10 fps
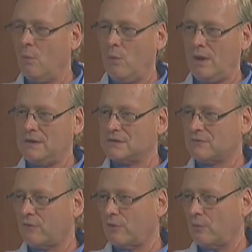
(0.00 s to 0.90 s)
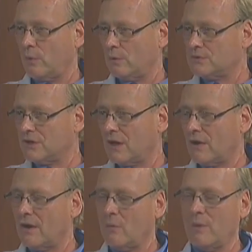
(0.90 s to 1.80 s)
One is for a
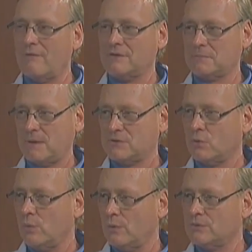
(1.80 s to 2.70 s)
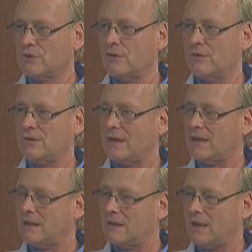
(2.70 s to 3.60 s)
wheelchair, and we have a special wheelchair that they
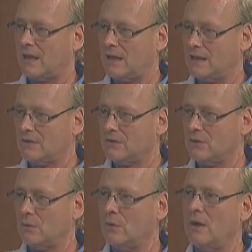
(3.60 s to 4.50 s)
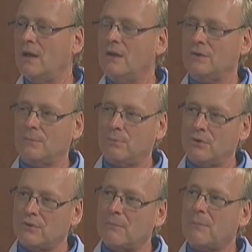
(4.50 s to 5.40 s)
can get into to
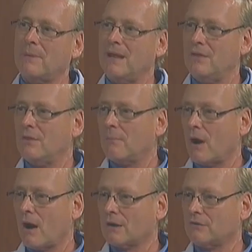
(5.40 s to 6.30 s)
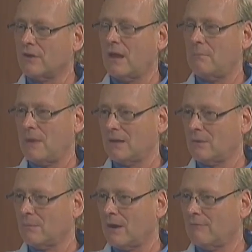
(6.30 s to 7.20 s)
put them up in the box and make
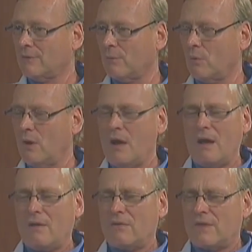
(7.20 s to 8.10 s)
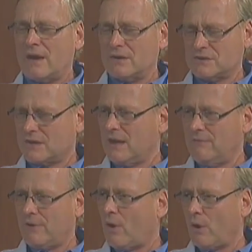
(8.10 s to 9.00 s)
them comfortable. They're
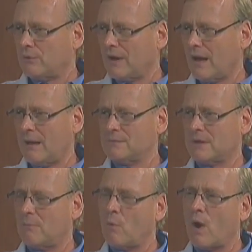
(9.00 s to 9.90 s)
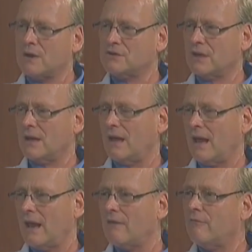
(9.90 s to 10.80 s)
safe at all times. I'm watching
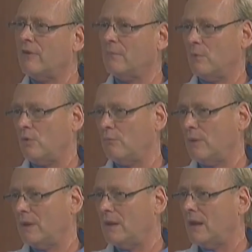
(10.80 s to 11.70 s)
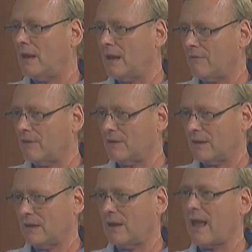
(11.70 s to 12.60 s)
every movement and
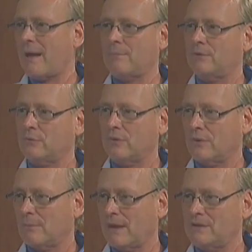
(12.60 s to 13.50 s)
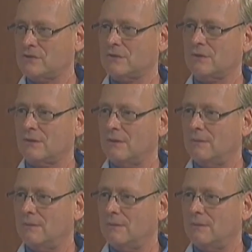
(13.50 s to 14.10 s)
everything that happens with the patient.